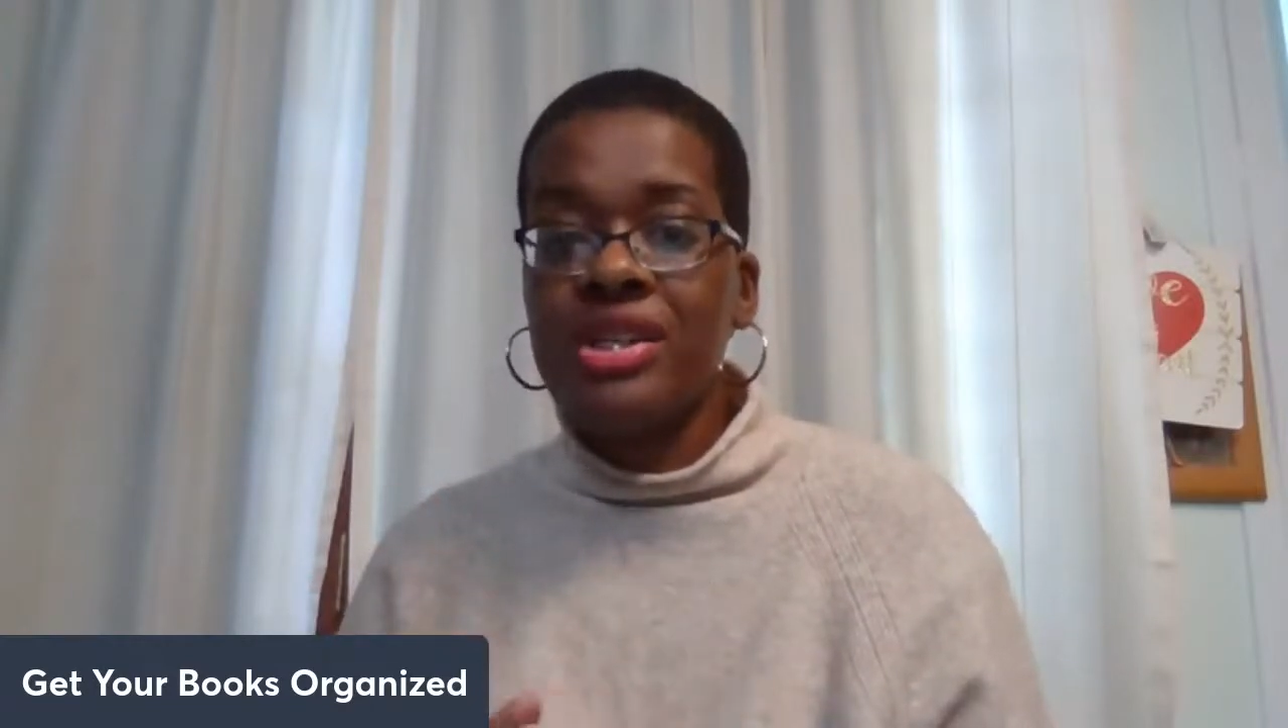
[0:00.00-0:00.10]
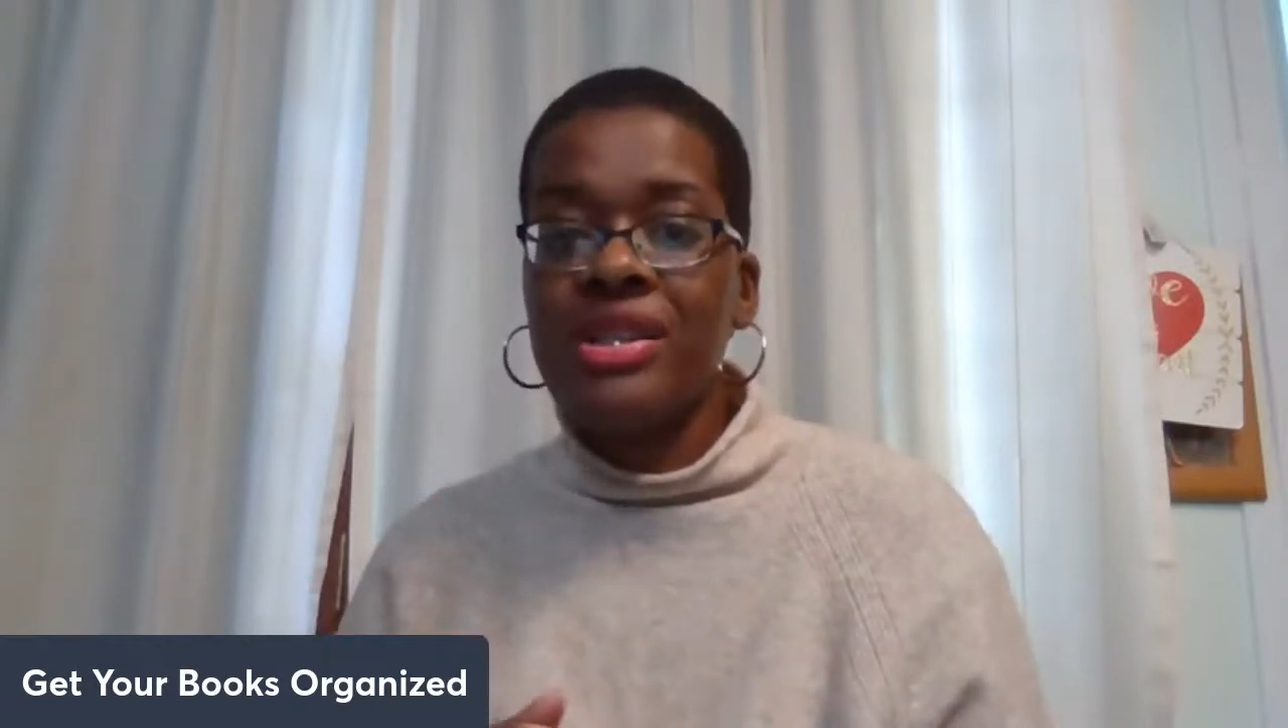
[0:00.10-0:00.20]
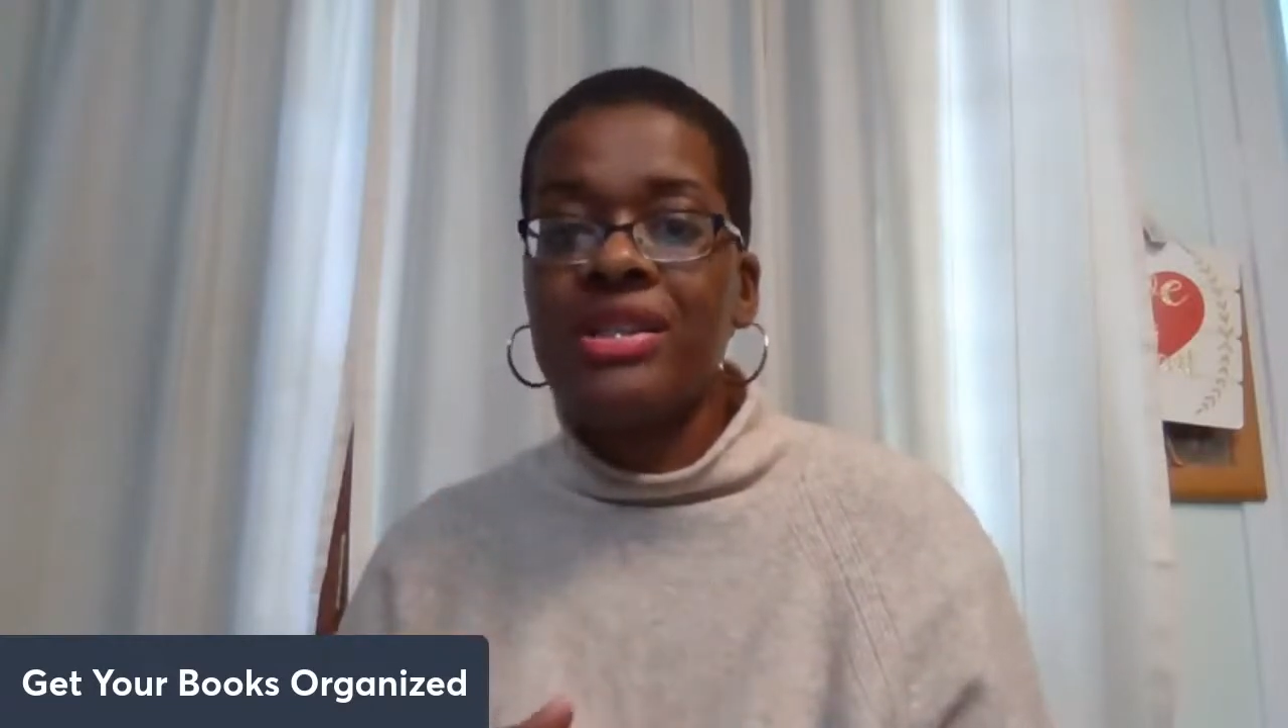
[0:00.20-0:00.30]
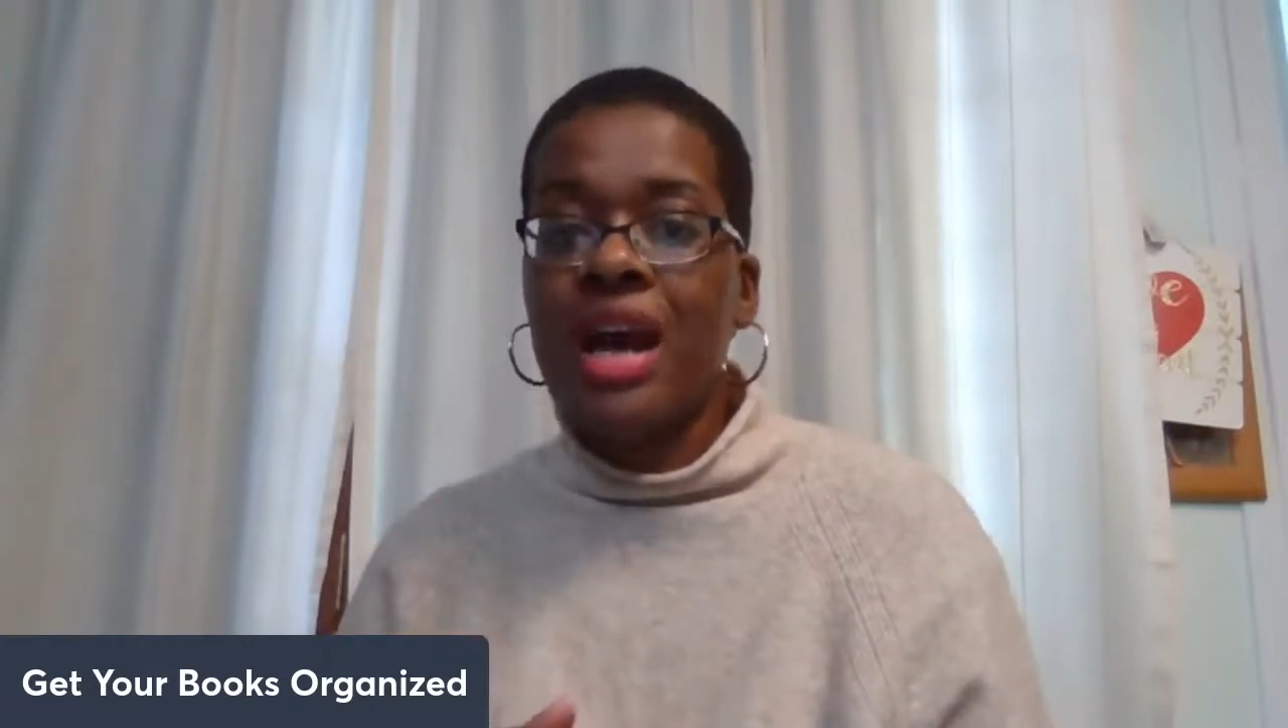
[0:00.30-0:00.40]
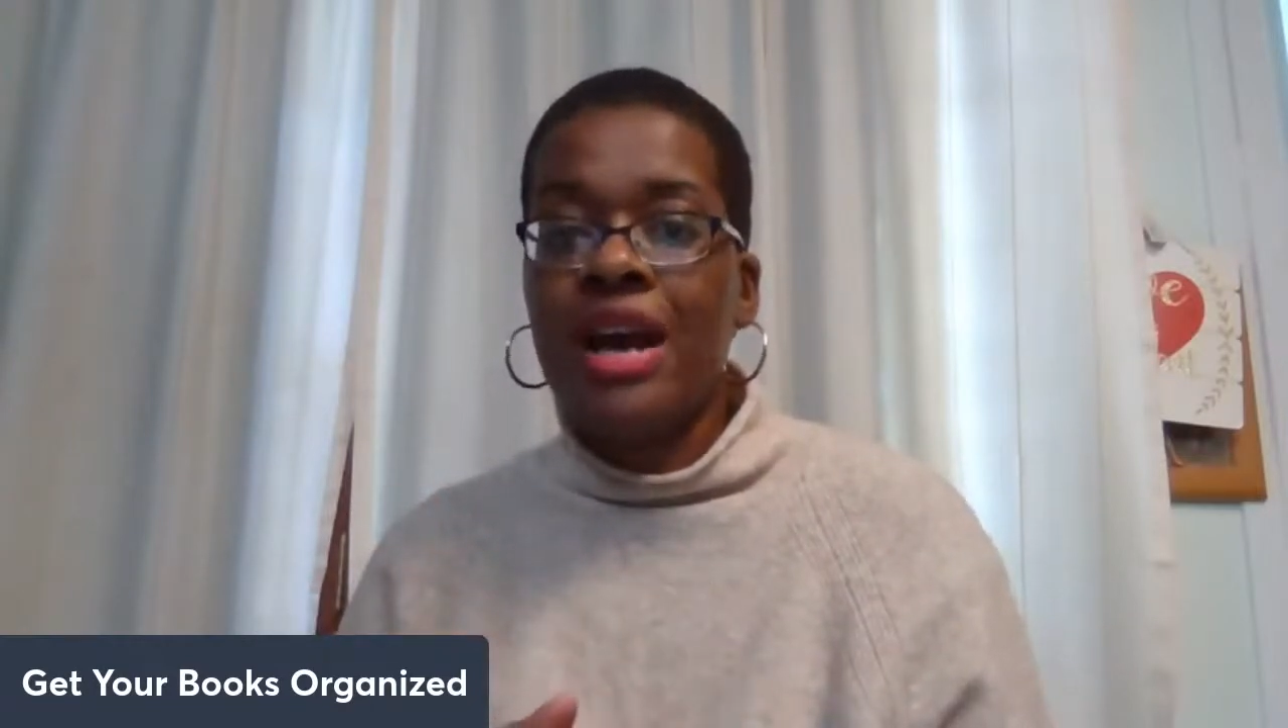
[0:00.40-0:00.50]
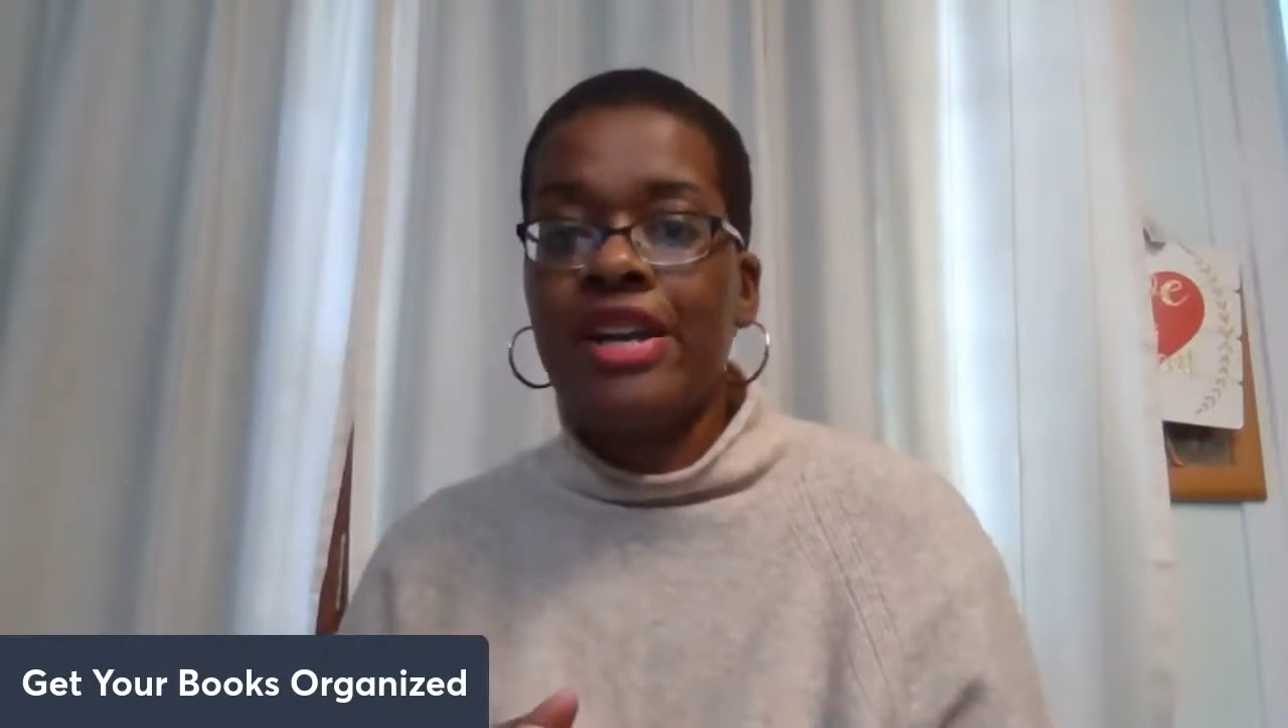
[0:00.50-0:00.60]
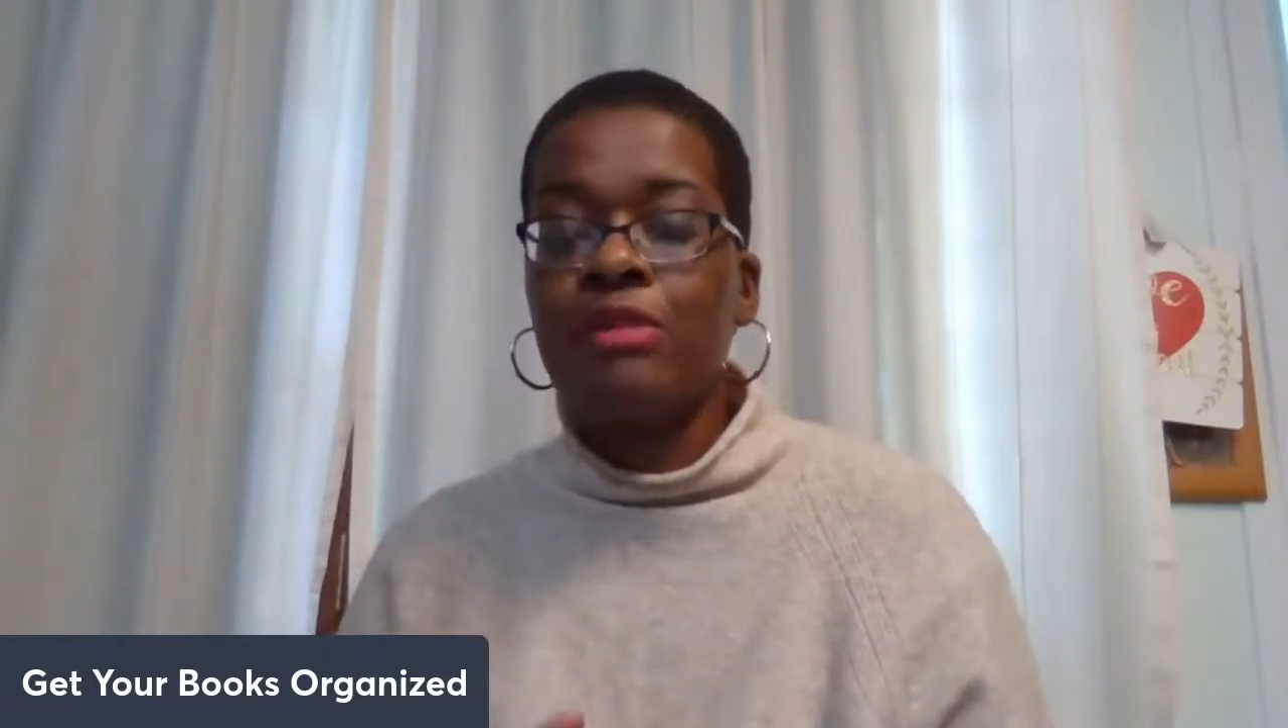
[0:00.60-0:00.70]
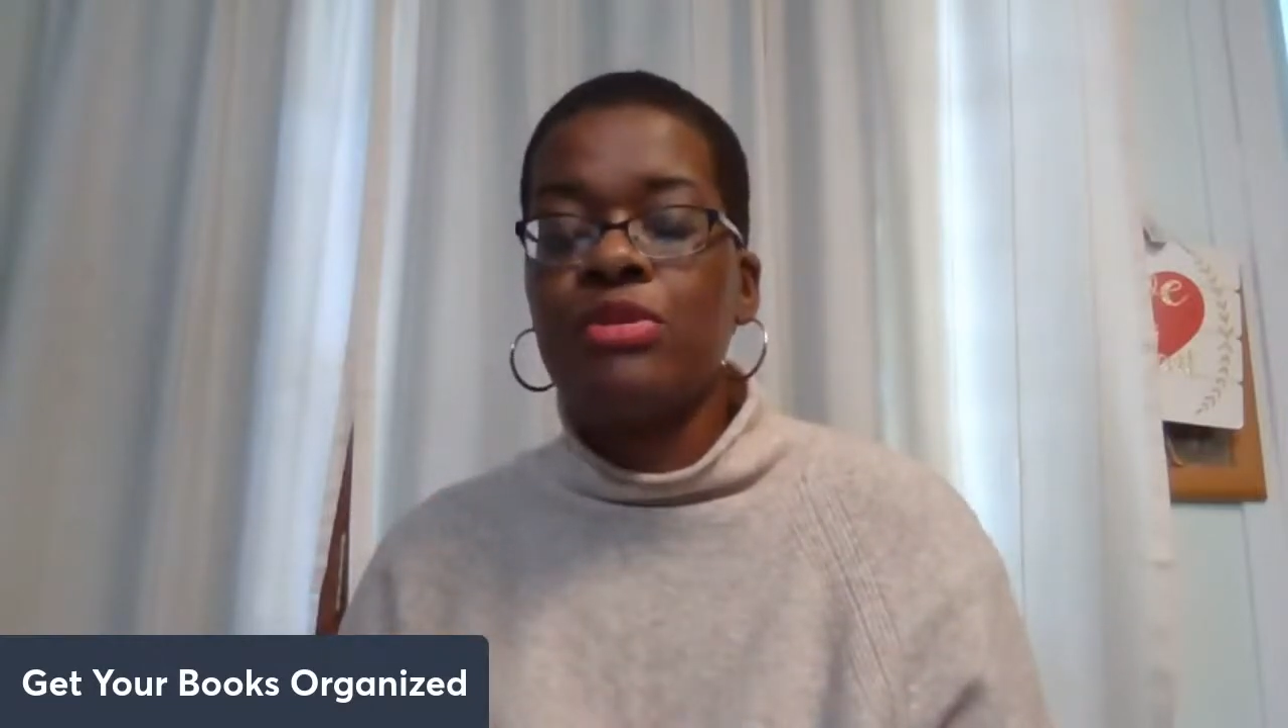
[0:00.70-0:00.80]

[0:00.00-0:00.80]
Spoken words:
these items.